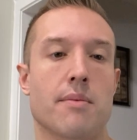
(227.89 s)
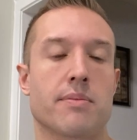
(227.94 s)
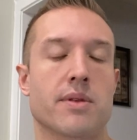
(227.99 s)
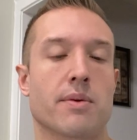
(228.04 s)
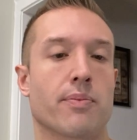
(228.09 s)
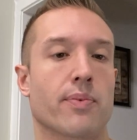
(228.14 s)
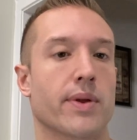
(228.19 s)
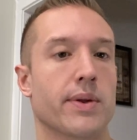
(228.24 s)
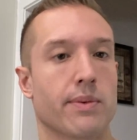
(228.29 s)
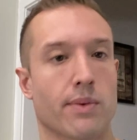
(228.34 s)
the
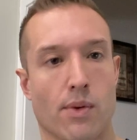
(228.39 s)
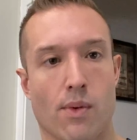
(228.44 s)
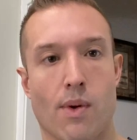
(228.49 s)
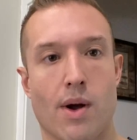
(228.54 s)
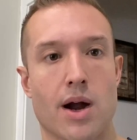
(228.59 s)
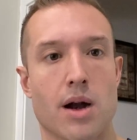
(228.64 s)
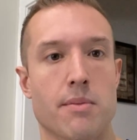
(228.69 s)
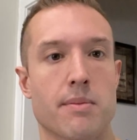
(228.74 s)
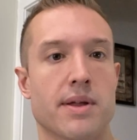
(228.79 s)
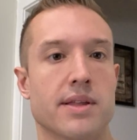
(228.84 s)

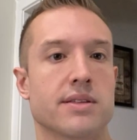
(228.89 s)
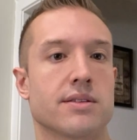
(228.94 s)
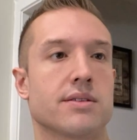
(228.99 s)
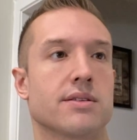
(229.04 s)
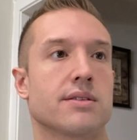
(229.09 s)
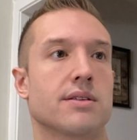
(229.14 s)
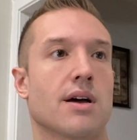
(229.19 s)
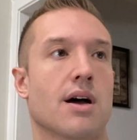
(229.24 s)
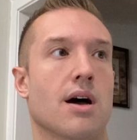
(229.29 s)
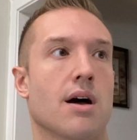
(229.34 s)

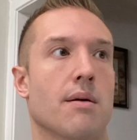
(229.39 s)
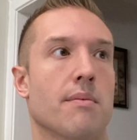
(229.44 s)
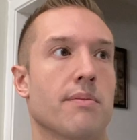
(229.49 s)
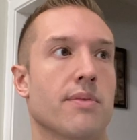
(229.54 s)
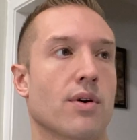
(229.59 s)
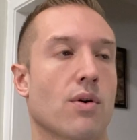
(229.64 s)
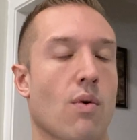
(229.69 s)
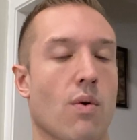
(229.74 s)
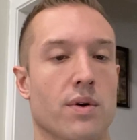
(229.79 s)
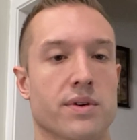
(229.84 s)
pre-requirements,
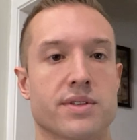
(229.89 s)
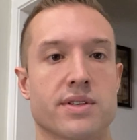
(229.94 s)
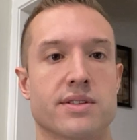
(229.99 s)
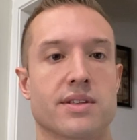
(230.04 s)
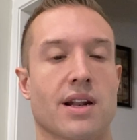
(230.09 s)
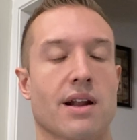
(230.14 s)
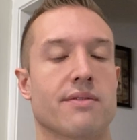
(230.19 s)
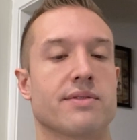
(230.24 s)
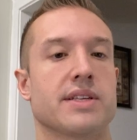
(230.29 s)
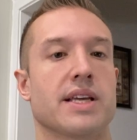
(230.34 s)
the courses
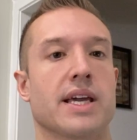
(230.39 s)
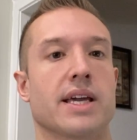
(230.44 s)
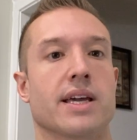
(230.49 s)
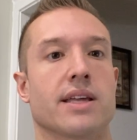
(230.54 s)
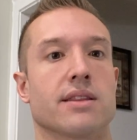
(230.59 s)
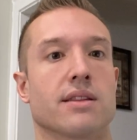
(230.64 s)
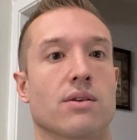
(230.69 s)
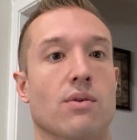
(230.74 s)
that I've taken,